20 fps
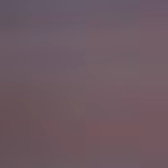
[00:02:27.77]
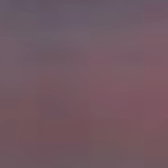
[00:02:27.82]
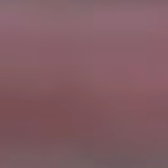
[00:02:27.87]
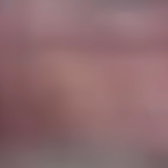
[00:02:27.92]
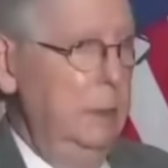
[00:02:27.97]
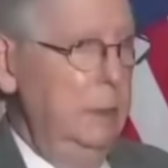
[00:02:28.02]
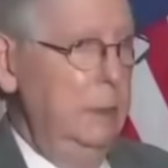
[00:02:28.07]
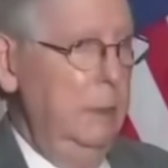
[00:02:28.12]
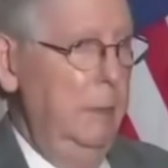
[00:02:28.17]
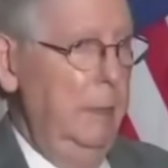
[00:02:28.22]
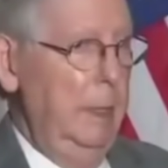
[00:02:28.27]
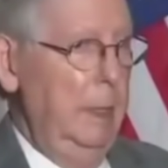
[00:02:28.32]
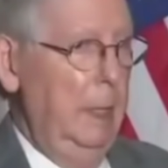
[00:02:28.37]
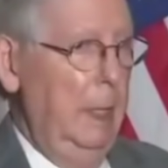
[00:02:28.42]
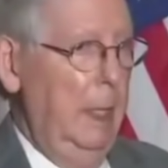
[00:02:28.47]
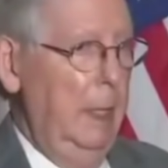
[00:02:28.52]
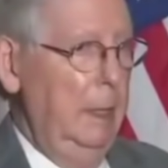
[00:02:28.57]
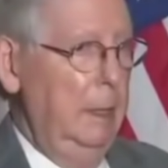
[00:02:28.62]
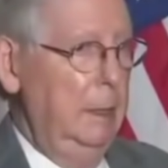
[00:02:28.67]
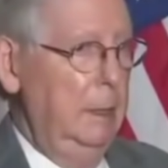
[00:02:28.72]
It looks to me
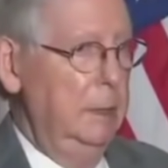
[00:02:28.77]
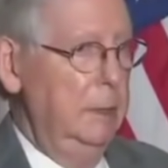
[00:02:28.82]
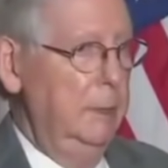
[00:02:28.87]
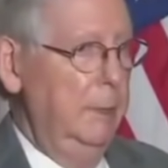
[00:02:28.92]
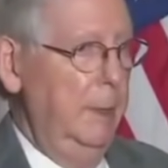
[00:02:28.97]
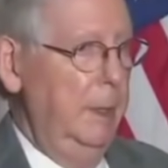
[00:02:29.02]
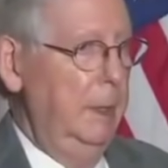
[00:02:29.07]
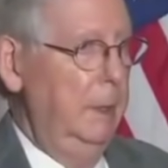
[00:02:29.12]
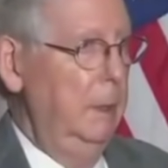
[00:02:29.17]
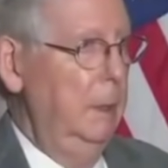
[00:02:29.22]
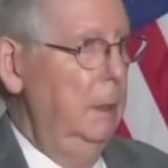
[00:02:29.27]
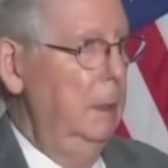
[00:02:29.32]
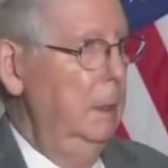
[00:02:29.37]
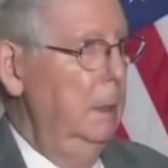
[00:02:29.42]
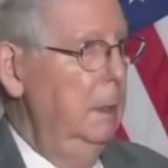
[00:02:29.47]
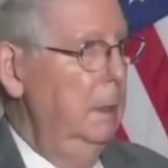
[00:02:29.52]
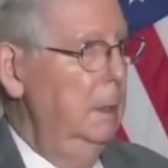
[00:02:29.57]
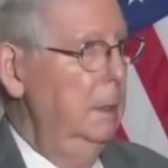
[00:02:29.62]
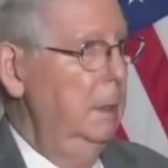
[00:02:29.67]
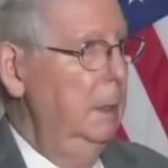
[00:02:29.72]
like the Speaker,
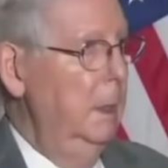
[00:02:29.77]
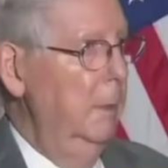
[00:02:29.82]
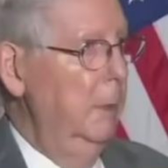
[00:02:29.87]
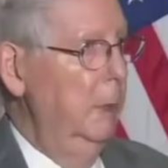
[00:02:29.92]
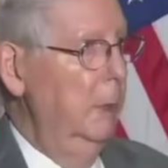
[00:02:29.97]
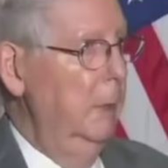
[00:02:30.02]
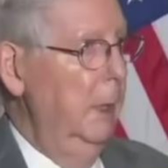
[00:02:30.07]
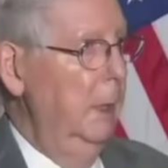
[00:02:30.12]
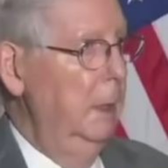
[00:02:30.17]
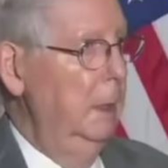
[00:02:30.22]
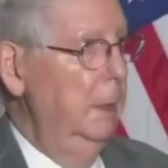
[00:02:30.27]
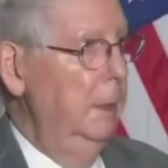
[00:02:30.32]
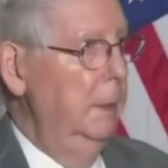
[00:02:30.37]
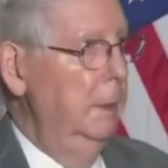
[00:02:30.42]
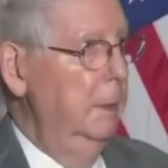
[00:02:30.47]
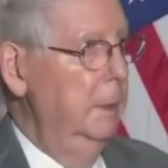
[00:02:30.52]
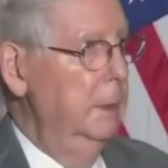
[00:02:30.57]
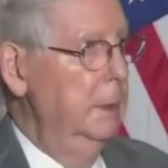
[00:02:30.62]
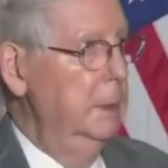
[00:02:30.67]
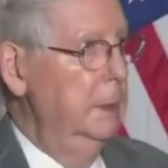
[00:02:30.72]
the Democratic
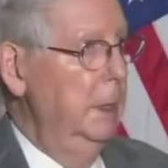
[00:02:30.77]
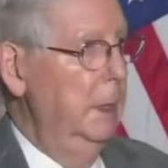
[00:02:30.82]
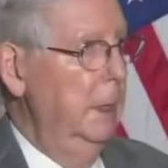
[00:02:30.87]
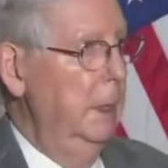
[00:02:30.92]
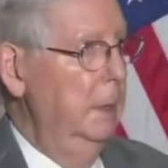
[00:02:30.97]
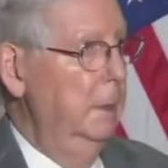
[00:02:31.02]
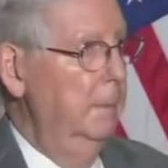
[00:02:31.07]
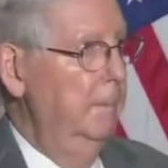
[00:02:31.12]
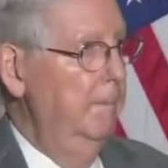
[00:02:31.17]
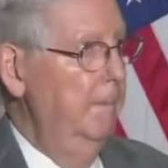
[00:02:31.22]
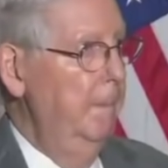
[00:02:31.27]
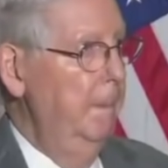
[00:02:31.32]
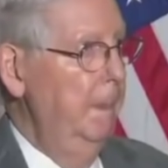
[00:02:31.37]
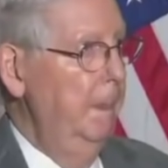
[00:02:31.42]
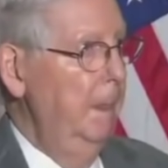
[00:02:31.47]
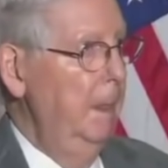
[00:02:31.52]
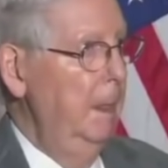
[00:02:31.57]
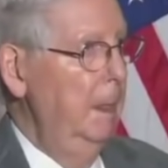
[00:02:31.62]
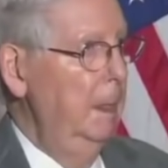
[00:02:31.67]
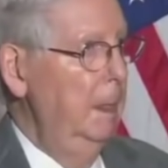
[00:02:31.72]
leader of the Senate,
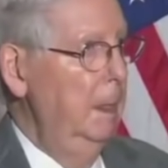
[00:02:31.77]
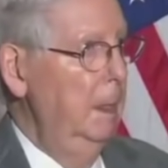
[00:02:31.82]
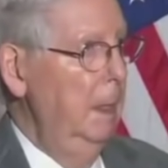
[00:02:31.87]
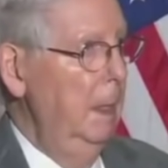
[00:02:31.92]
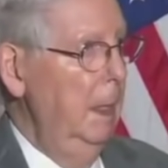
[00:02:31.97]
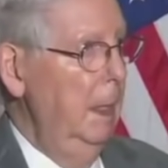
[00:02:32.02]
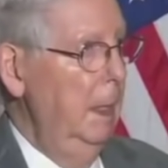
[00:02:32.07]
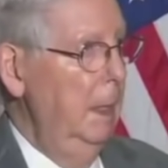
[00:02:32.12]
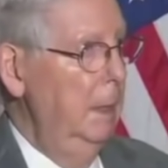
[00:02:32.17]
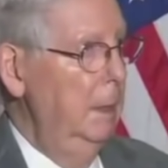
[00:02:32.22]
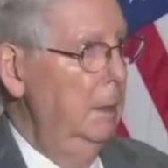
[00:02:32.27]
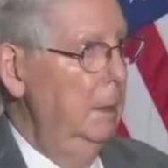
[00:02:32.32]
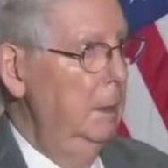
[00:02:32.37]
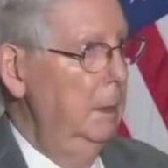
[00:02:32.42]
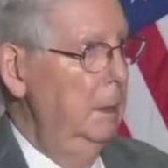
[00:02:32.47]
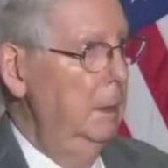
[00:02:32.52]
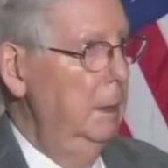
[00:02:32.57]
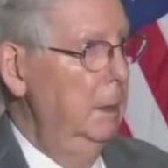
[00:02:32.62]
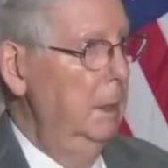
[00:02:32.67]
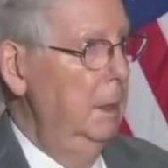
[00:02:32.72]
and
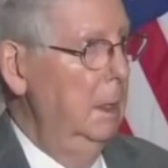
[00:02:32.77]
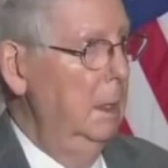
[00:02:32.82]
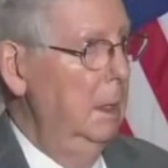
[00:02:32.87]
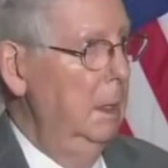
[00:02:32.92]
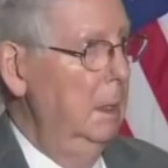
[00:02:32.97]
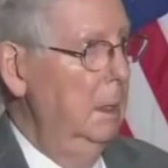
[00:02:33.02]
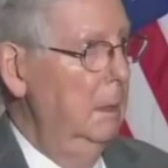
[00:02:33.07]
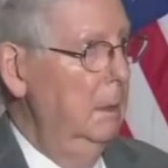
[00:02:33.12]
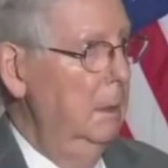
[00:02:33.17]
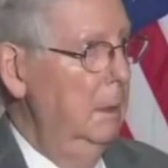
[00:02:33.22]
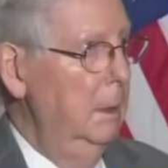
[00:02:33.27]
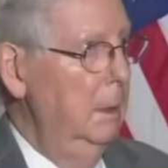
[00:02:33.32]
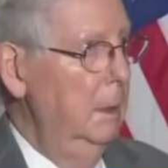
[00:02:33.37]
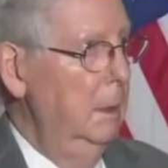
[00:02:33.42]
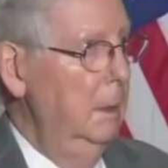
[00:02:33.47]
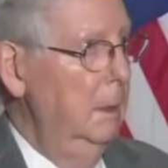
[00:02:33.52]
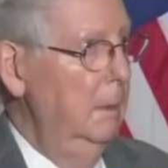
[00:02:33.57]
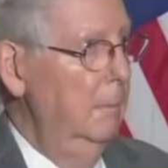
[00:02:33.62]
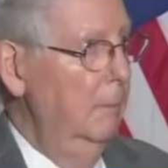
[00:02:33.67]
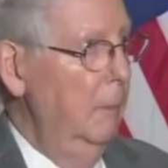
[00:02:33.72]

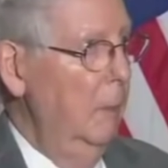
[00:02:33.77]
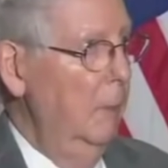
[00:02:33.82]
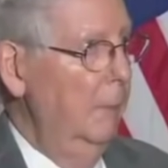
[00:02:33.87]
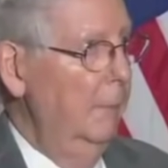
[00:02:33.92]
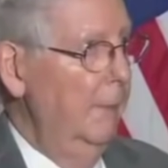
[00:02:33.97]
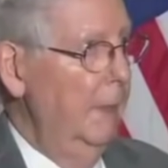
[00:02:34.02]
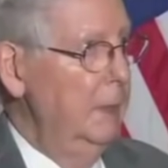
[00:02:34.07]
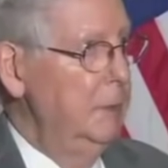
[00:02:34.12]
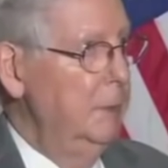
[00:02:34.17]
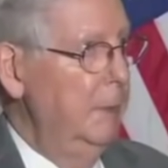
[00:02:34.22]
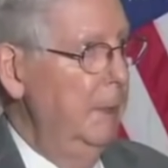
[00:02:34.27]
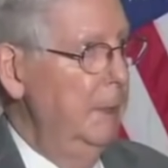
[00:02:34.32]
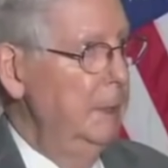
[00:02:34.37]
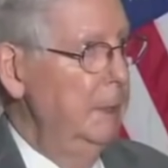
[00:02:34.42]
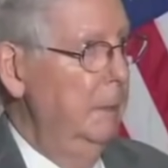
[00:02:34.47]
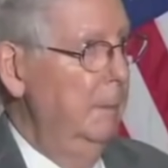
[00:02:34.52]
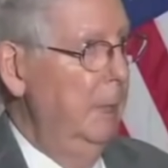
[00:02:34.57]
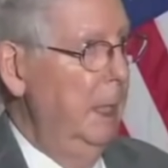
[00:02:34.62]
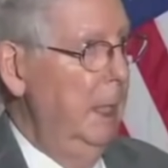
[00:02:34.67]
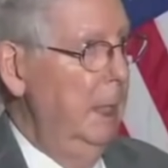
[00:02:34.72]
former Vice
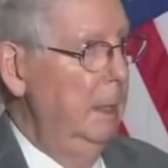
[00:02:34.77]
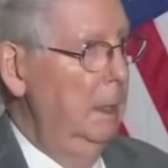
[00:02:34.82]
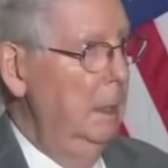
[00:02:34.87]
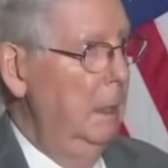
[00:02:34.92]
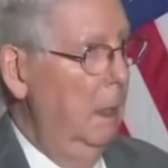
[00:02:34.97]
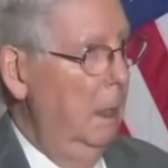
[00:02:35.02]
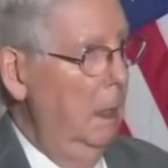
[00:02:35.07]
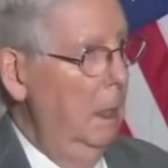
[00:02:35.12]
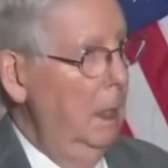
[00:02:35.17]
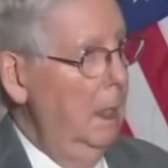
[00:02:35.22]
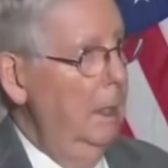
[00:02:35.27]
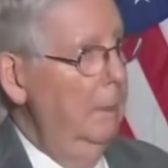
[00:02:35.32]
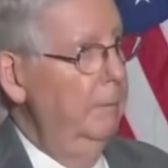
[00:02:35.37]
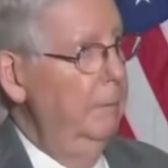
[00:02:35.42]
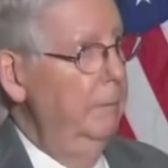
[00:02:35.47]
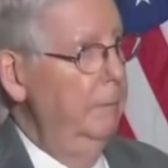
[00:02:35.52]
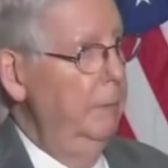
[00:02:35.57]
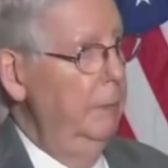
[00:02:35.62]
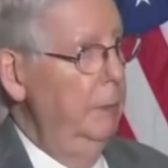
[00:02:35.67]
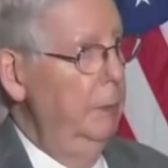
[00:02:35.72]
President Biden all have
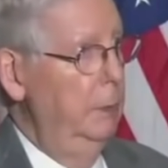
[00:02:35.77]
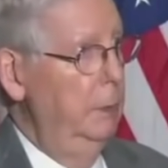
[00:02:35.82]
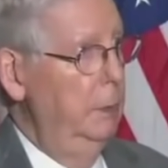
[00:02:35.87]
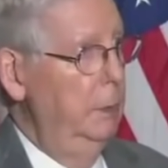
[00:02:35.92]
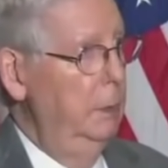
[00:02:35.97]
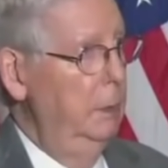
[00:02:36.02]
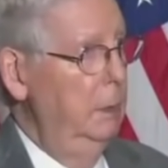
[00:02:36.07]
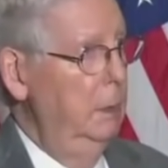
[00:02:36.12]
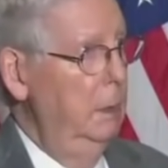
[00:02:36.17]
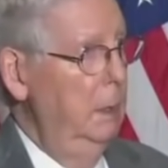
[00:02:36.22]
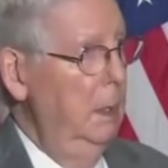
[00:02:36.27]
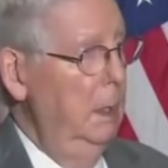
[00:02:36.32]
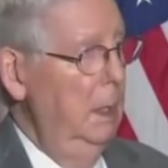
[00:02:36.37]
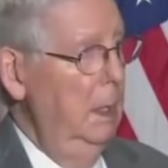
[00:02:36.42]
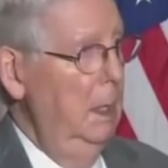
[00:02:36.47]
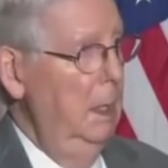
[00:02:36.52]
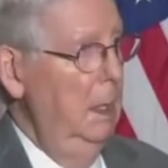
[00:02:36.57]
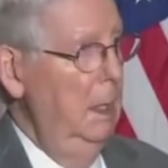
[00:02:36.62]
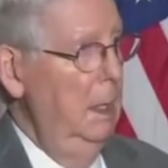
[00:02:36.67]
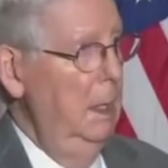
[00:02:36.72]
the view
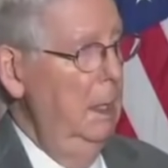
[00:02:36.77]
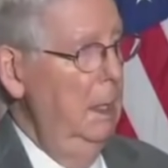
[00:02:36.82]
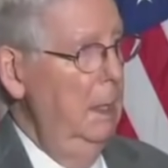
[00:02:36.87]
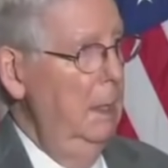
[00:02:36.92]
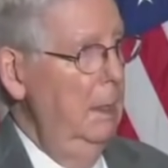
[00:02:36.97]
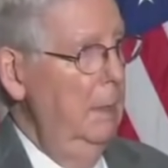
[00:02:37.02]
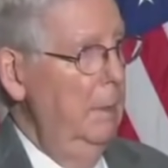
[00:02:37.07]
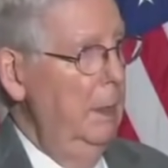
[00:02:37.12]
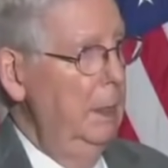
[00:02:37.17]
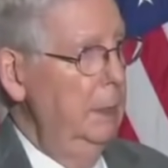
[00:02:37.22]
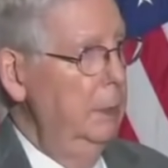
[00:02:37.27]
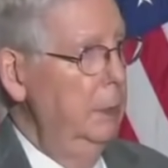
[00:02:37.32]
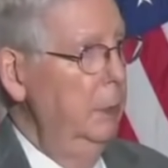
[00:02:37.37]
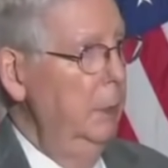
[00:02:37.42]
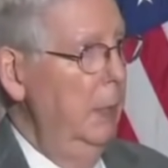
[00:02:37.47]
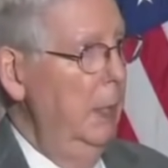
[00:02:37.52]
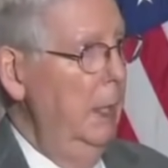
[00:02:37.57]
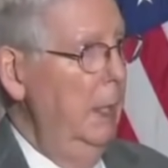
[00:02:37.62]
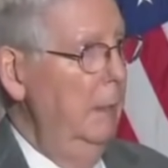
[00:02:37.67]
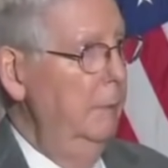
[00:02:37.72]
that
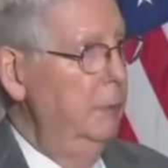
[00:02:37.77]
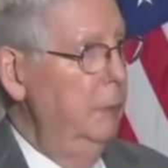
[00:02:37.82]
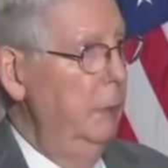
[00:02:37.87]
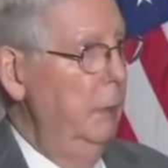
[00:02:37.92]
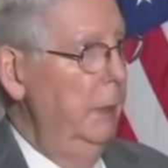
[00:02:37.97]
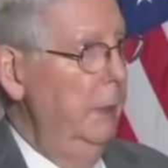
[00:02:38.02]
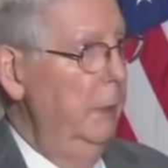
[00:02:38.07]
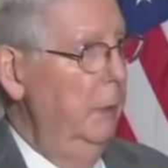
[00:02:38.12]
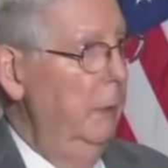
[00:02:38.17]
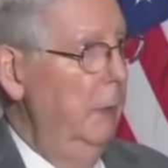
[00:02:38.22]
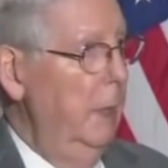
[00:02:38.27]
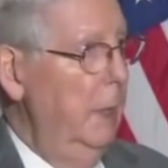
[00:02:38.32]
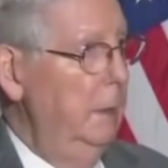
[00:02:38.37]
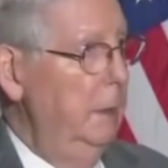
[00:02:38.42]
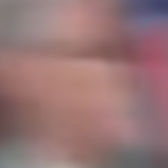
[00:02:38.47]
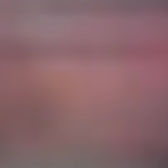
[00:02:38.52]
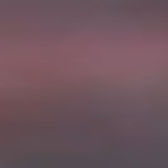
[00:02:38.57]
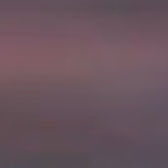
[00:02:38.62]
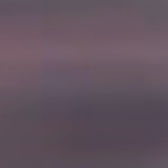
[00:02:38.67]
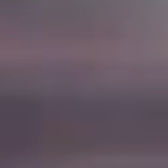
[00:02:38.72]
$2.5 trillion are
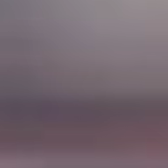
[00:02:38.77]
nothing.